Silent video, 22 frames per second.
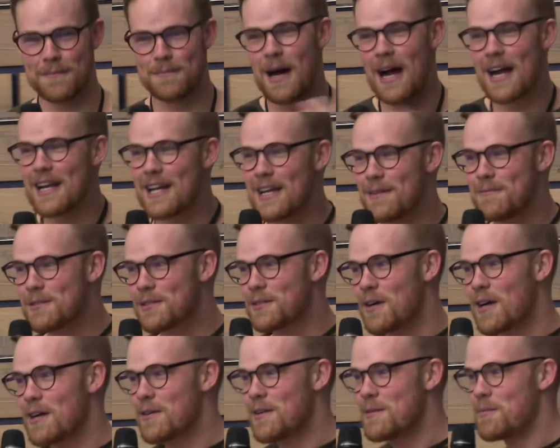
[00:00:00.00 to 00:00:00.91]
my name's
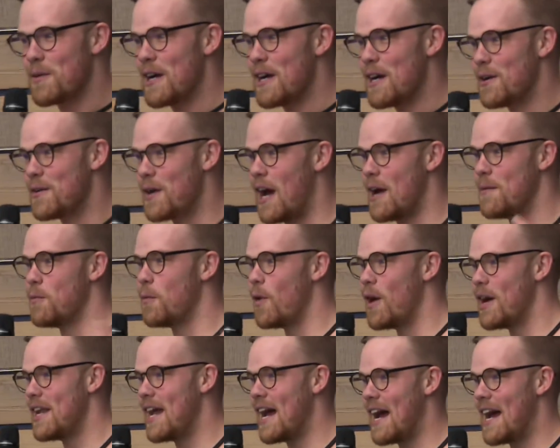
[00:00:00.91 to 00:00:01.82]
Gregory Brown. I'm
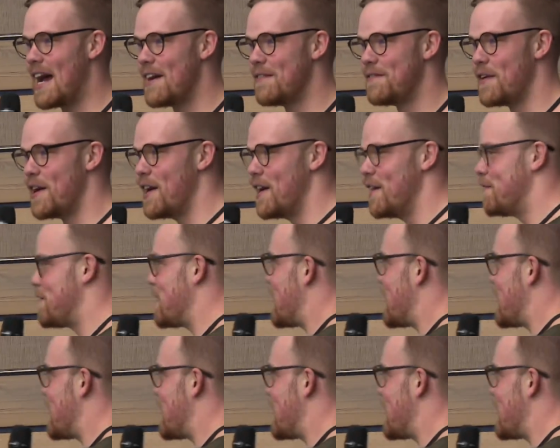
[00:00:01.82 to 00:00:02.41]
one half of